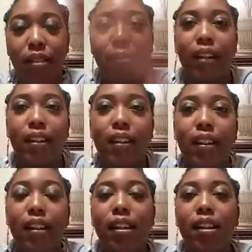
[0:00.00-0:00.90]
about it.
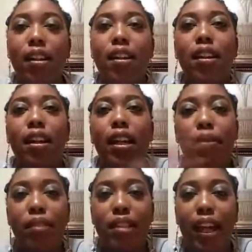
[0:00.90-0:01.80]
It
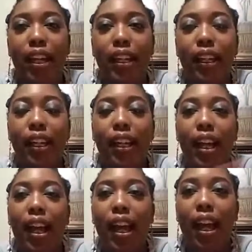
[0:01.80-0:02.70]
was like
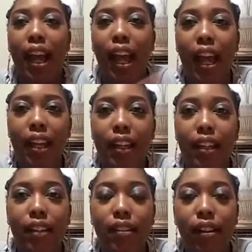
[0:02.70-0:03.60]

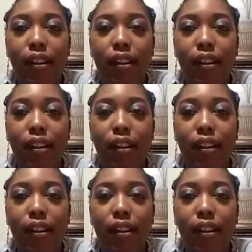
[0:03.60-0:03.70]
adding